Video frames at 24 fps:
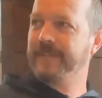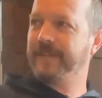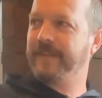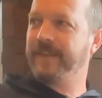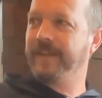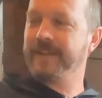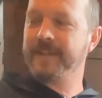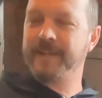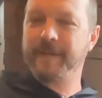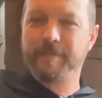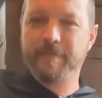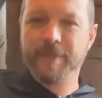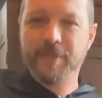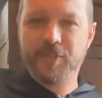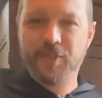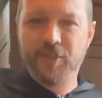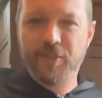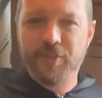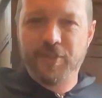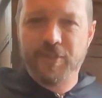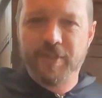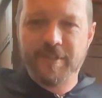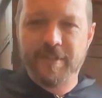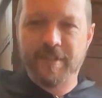Like a
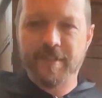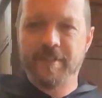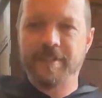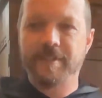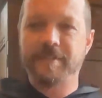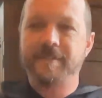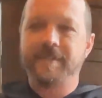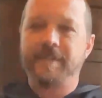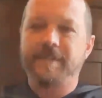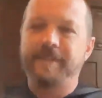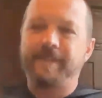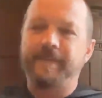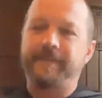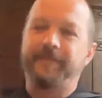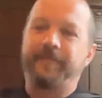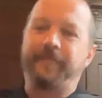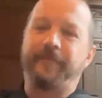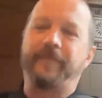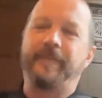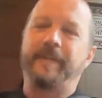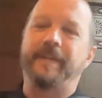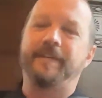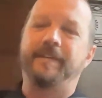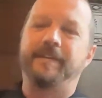magician's assistant.
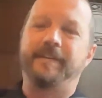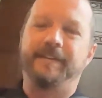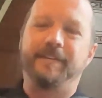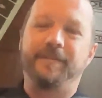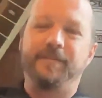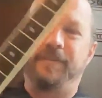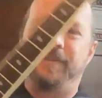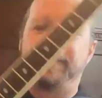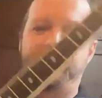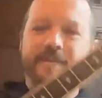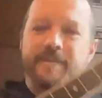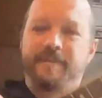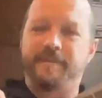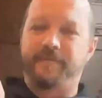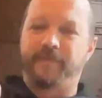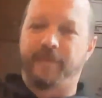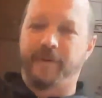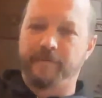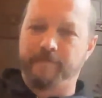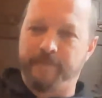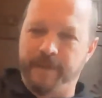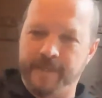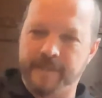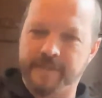All this is
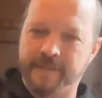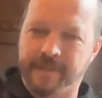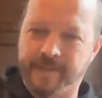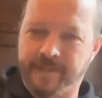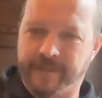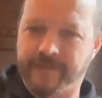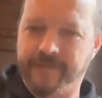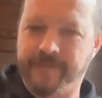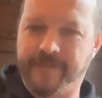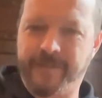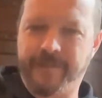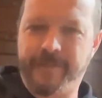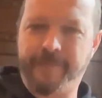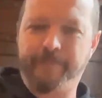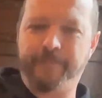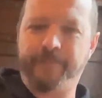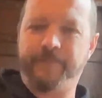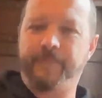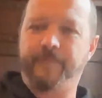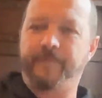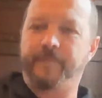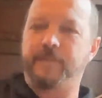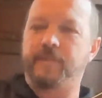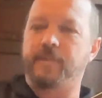very basic.
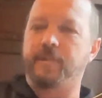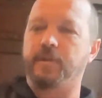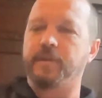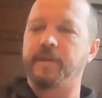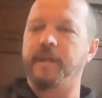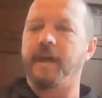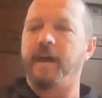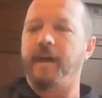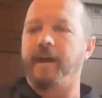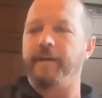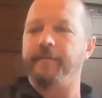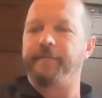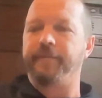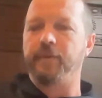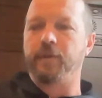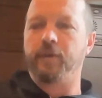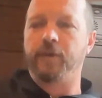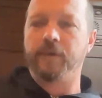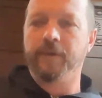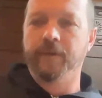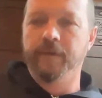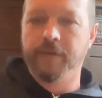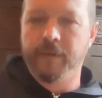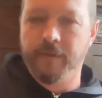So yeah, if
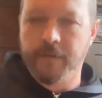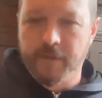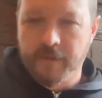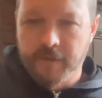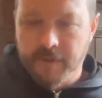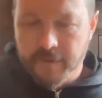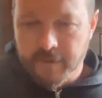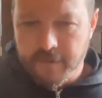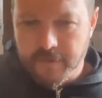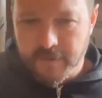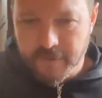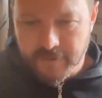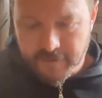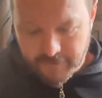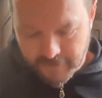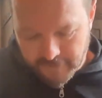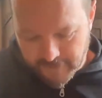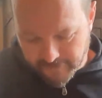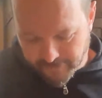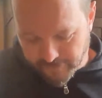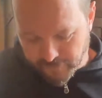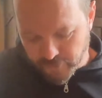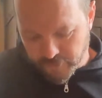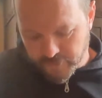
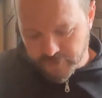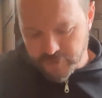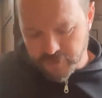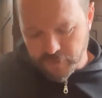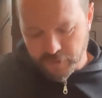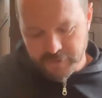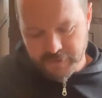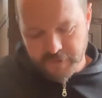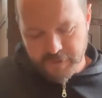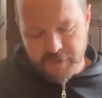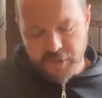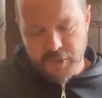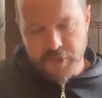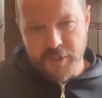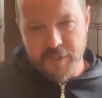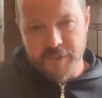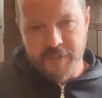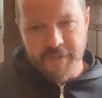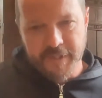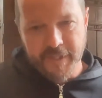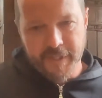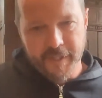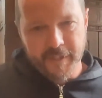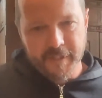you start to
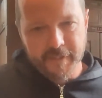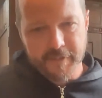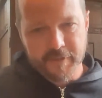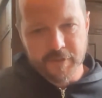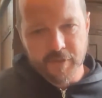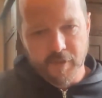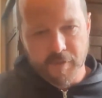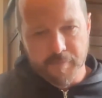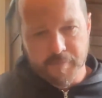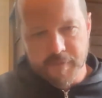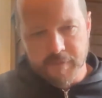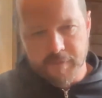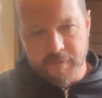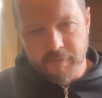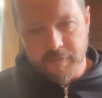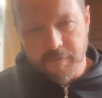just think in terms,